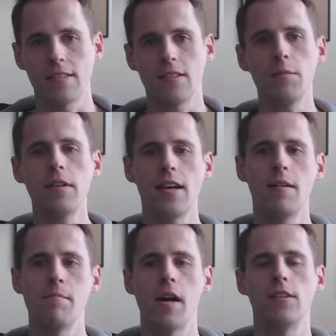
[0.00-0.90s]
Similar to
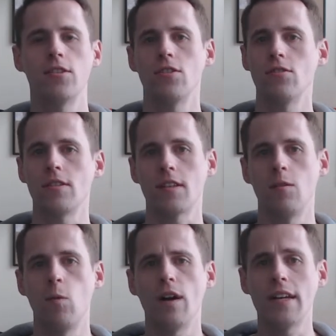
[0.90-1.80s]
how modern shows like The
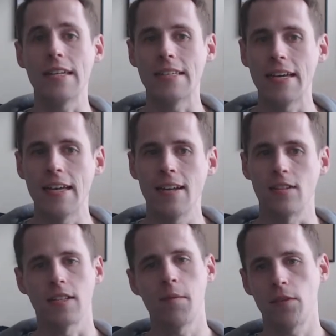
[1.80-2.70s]
Walking Dead or
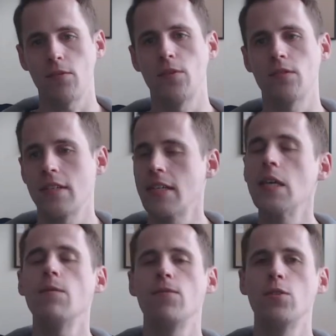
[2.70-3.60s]
Game of Thrones can
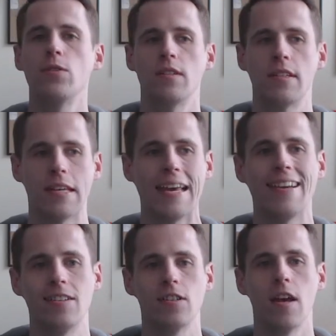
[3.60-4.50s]
keep viewers
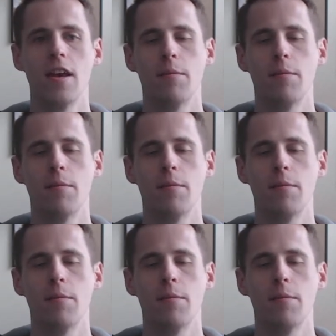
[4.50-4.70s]
engaged